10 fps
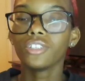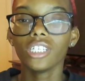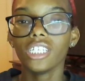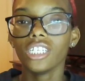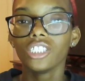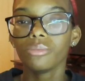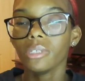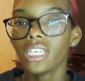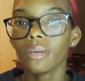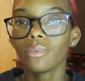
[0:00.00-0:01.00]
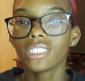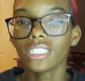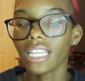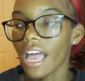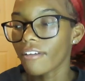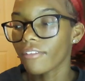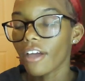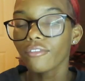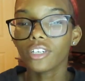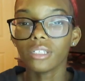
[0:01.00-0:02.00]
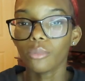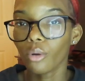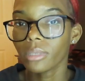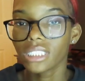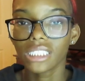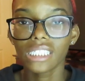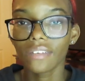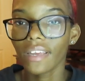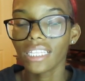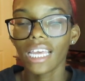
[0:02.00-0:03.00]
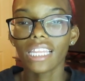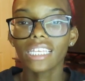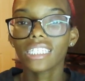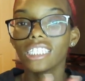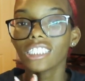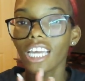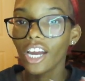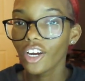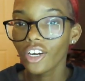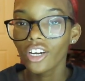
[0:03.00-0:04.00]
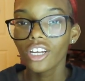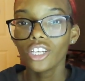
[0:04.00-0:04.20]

footage, being able to laugh at funny moments and stuff like that. Like, the entire